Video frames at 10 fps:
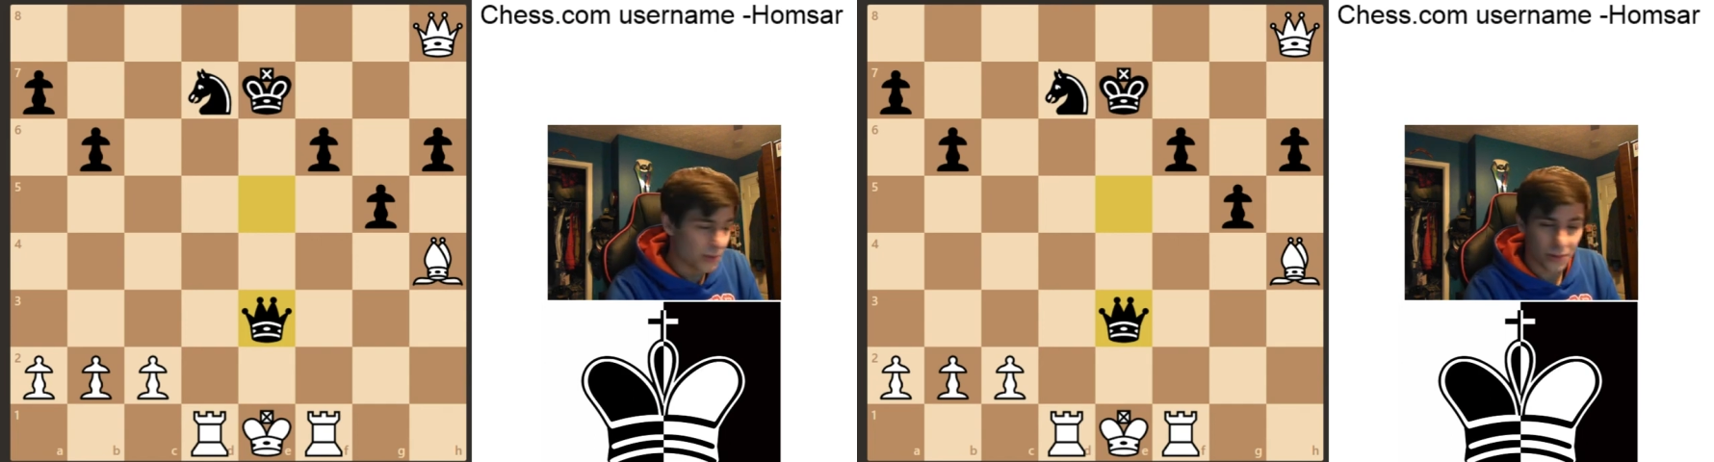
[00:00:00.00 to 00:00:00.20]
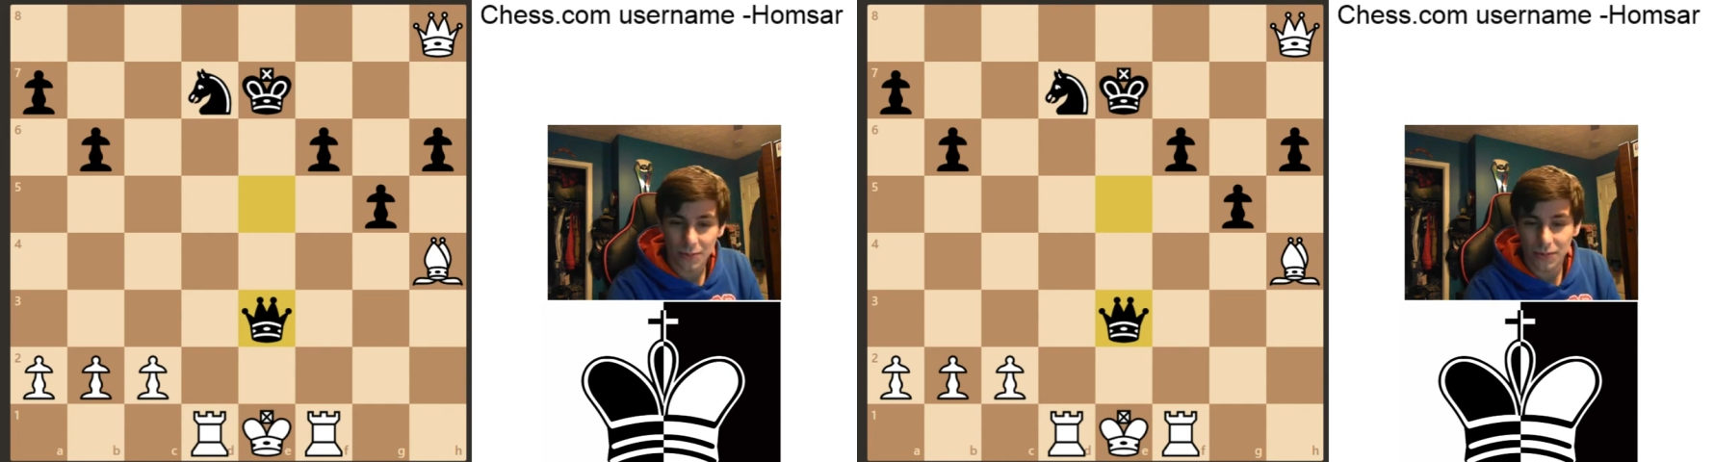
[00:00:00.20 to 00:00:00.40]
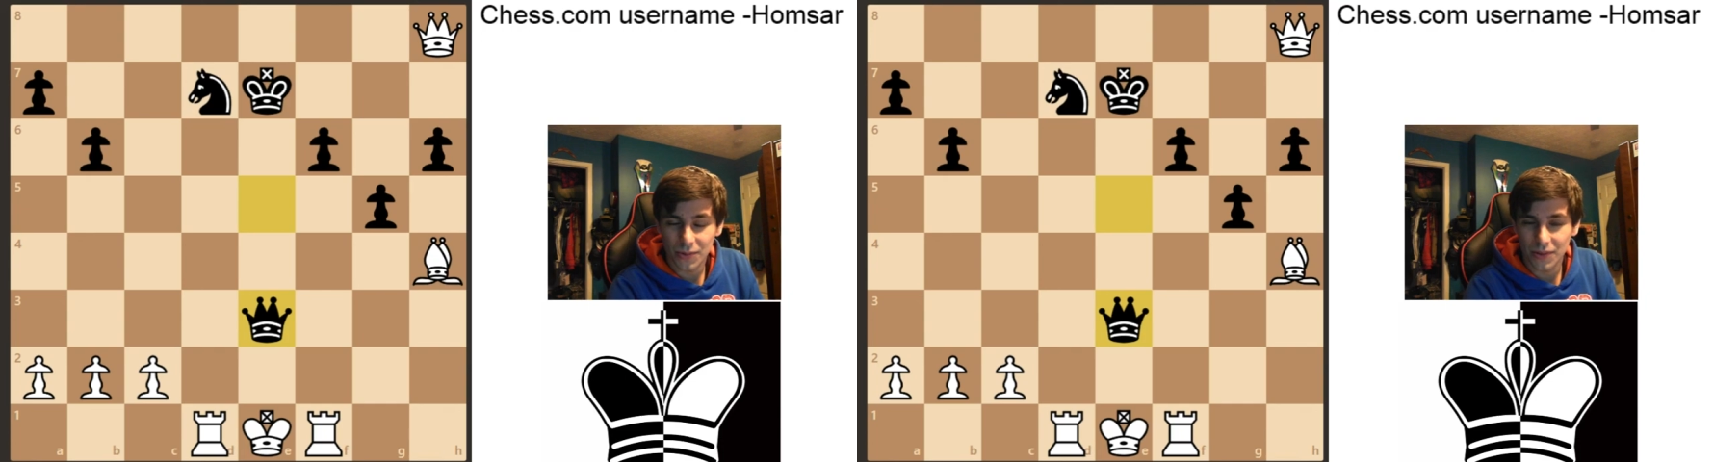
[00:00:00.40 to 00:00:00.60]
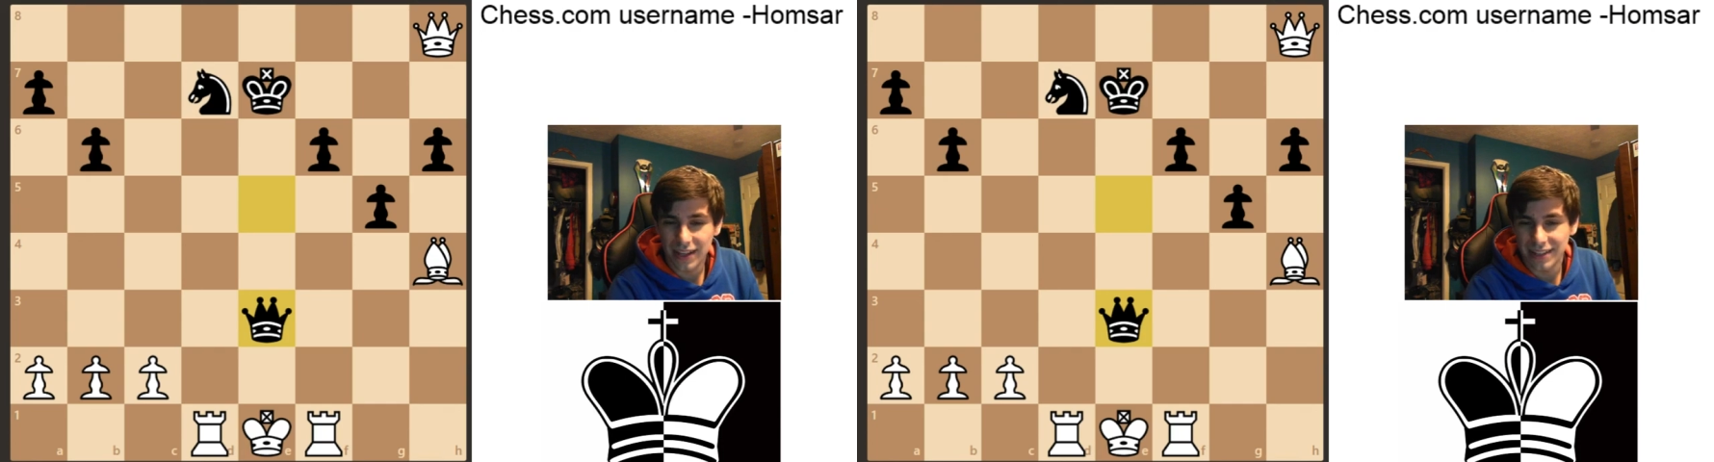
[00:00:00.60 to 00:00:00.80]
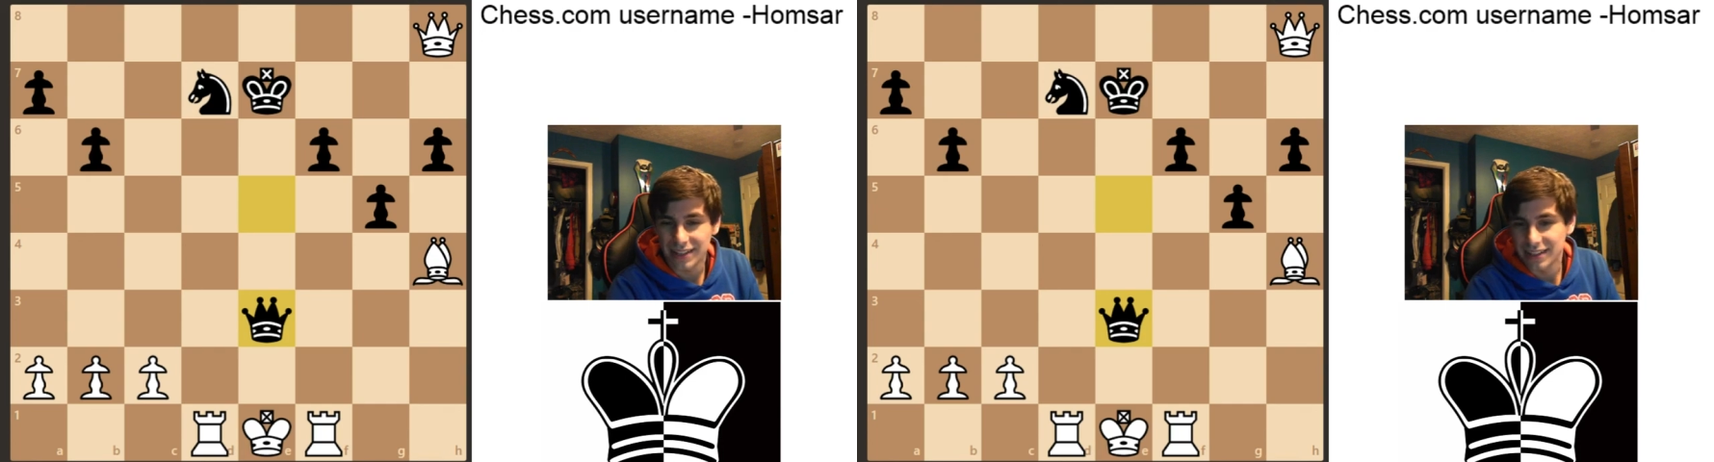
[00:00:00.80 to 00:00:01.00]
horrible
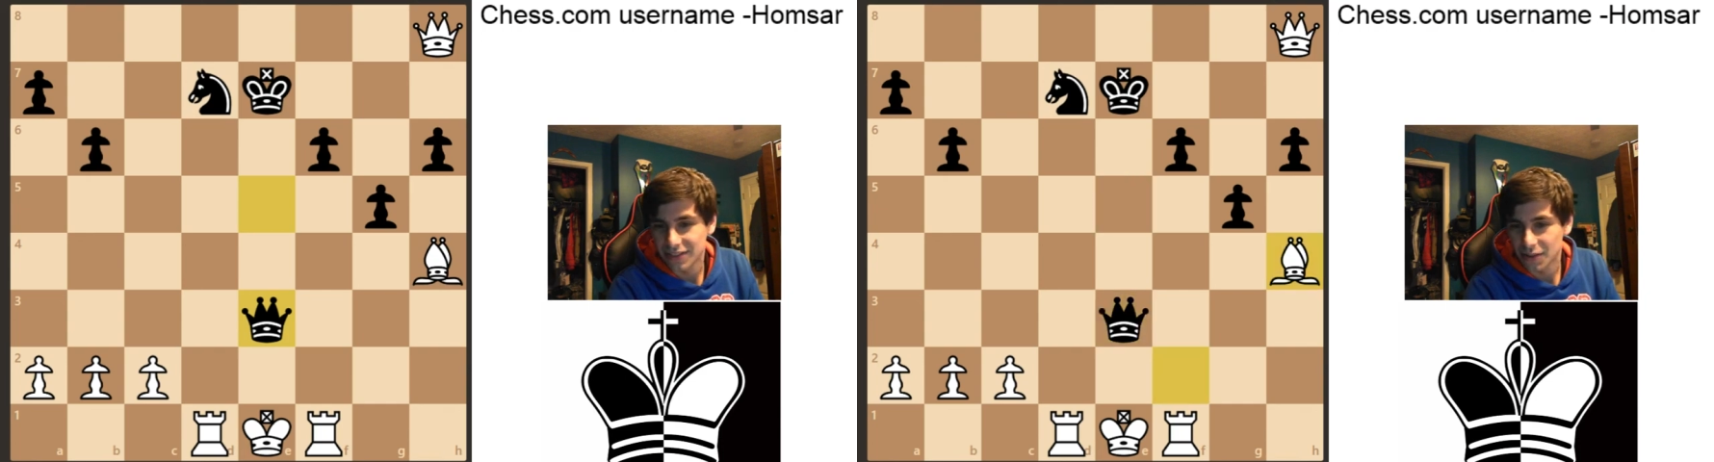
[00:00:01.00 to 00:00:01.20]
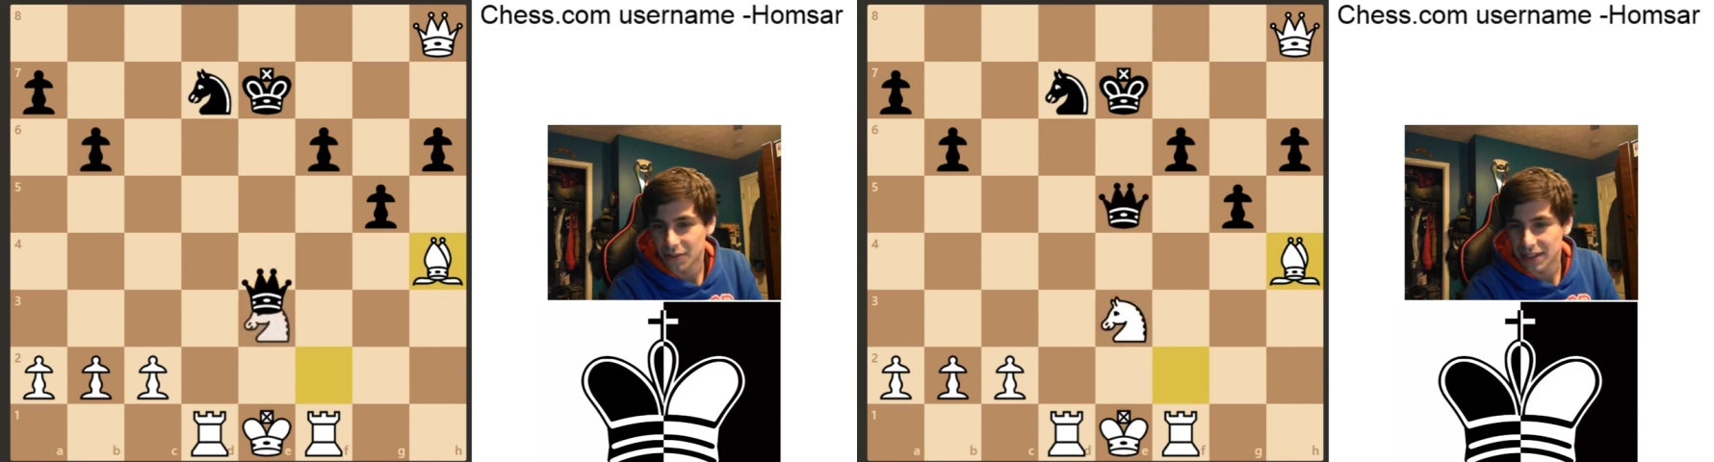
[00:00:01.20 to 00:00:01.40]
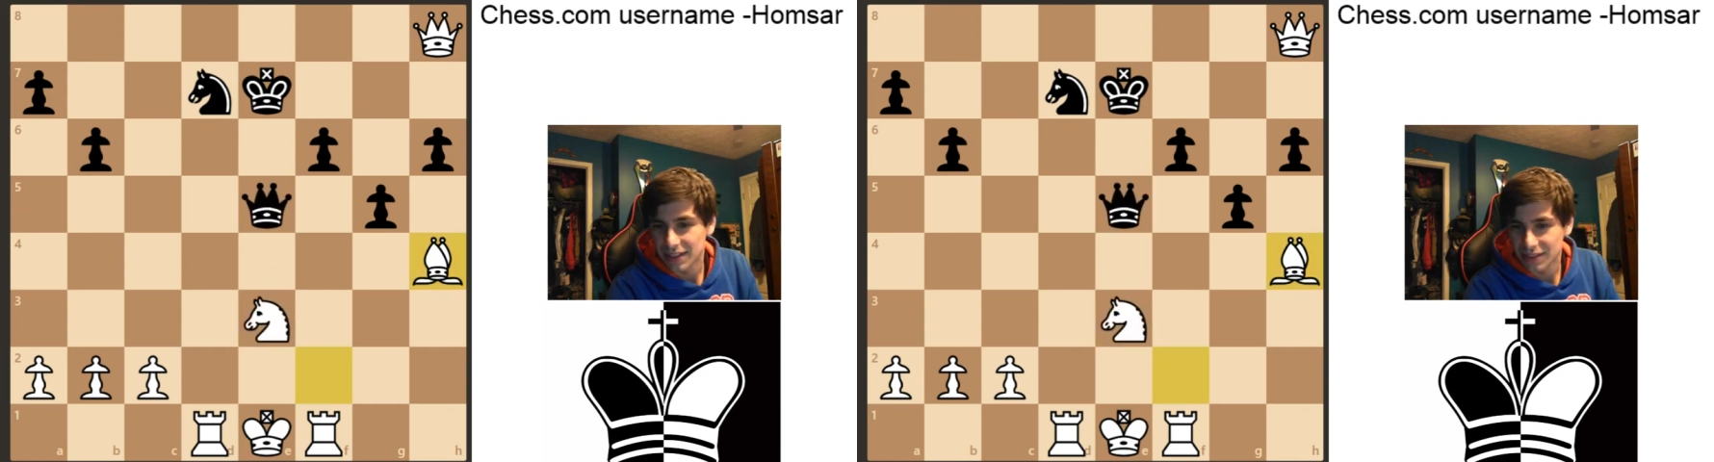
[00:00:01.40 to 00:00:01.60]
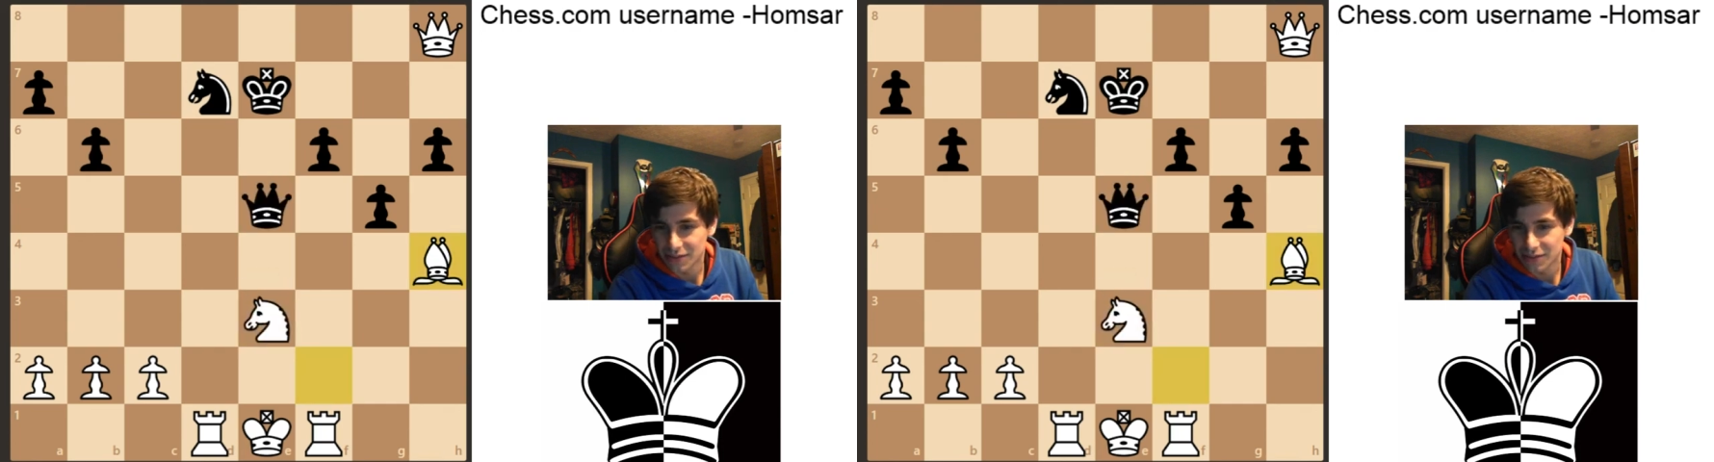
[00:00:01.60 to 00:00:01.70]
end for white,